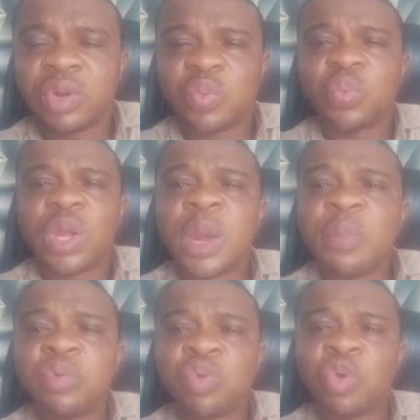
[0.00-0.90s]
we were
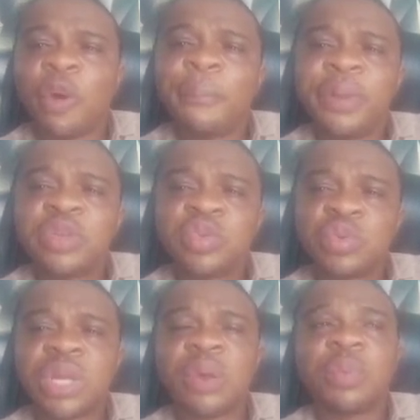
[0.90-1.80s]
able to complete it to
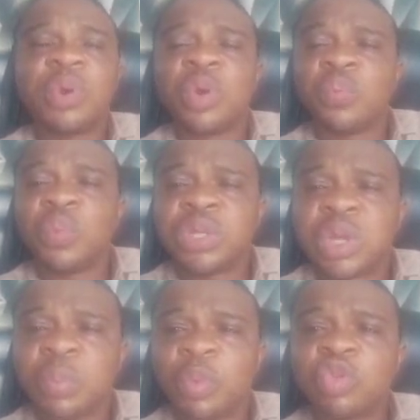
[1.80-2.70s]
them with
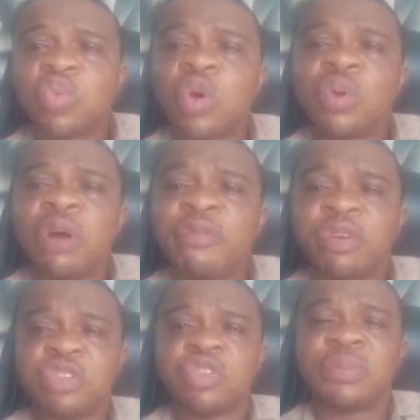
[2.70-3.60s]
almost
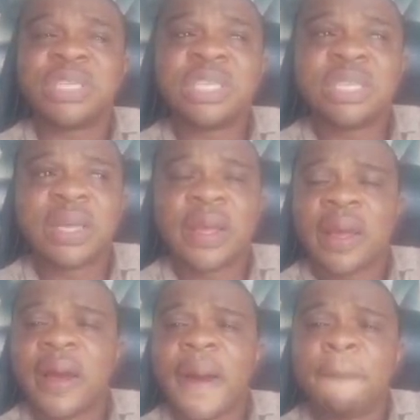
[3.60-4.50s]
140 something
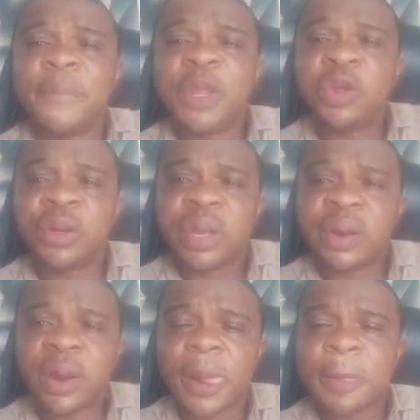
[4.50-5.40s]
million
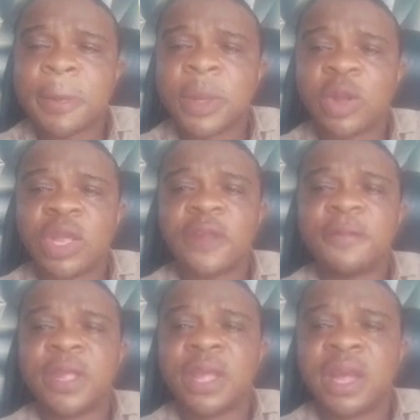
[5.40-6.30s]
naira. Okay,
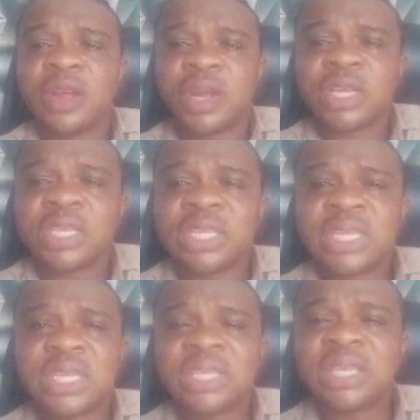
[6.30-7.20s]
and you can
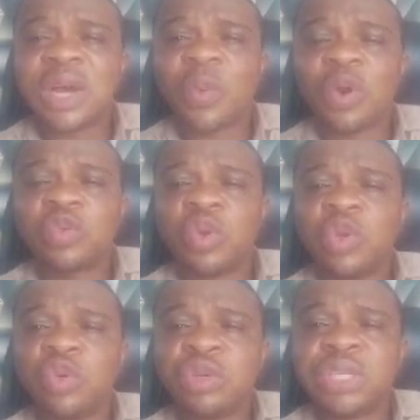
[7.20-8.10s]
see that what we
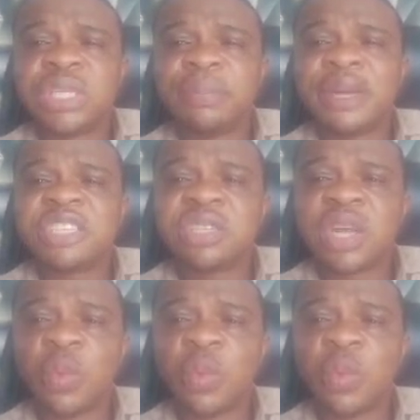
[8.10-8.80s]
use, the material